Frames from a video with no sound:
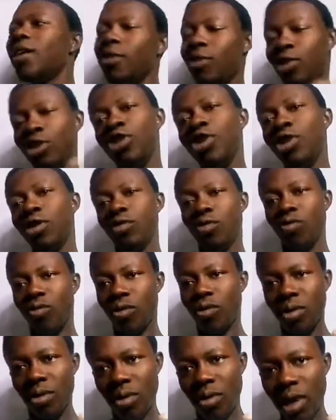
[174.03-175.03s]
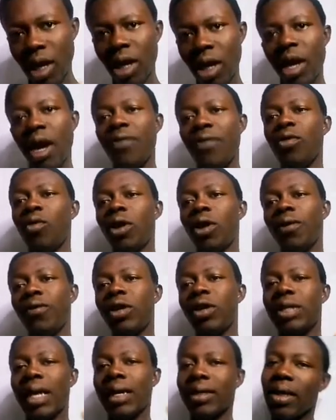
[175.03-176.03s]
You know, every one of
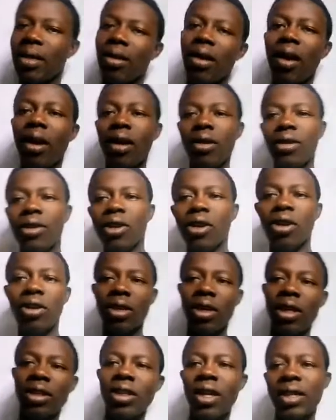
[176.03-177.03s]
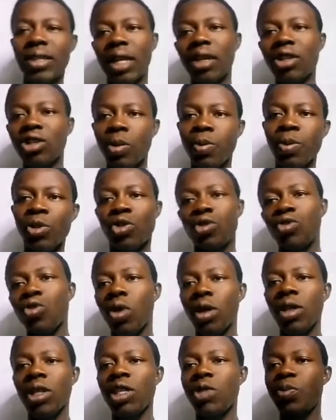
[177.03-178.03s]
us are saying, Nigerians are not supposed to go
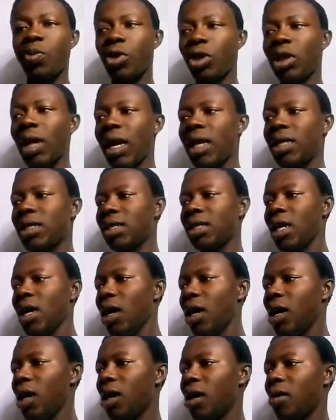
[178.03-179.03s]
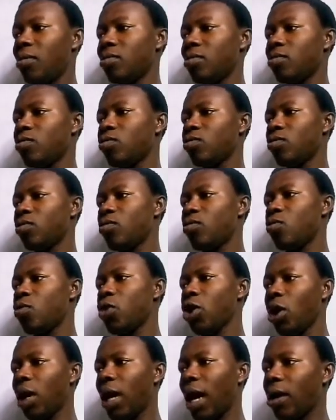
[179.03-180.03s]
on this protest. We
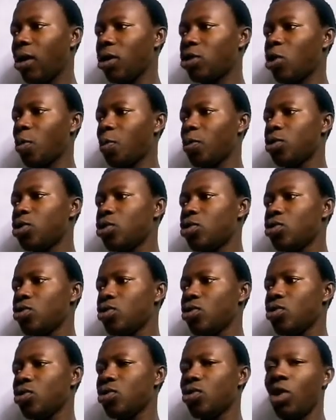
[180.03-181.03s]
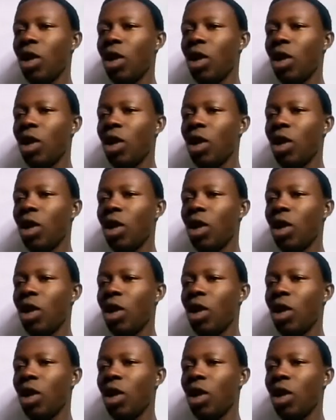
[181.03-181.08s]
all are not supposed to.